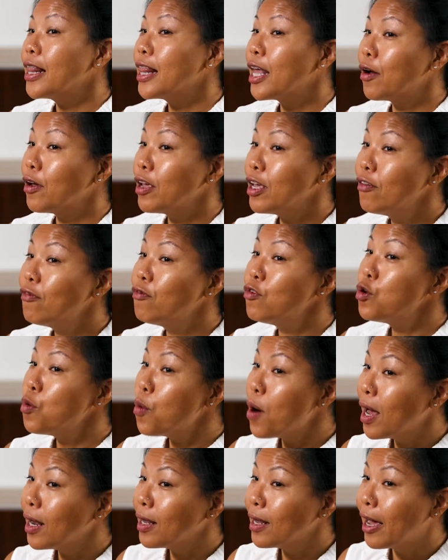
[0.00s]
Now, if
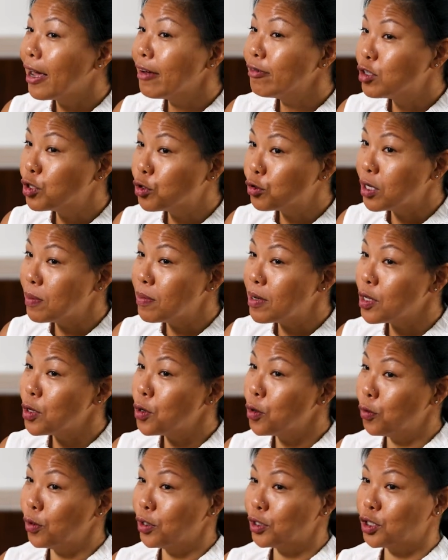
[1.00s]
you are live streaming
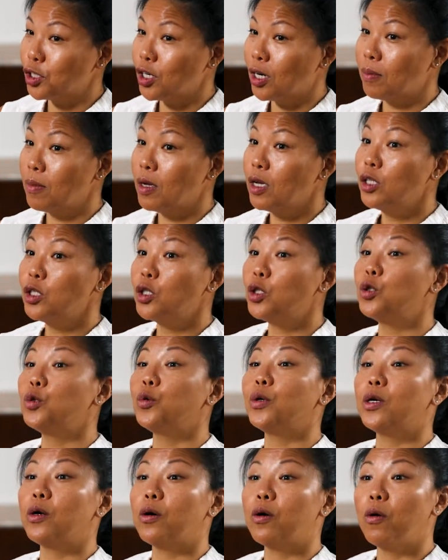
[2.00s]
your workshop
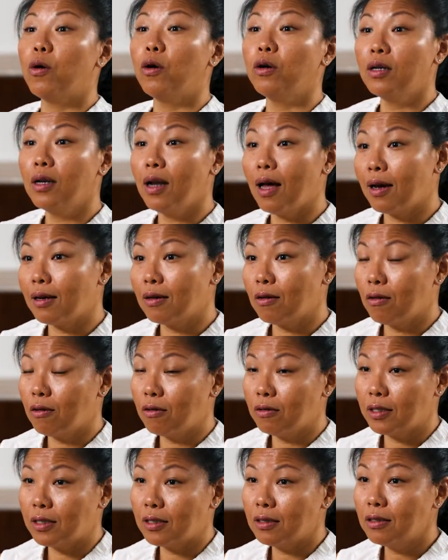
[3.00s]
to an online
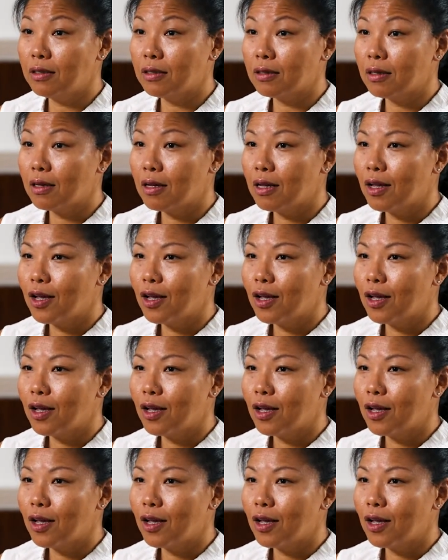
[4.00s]
audience,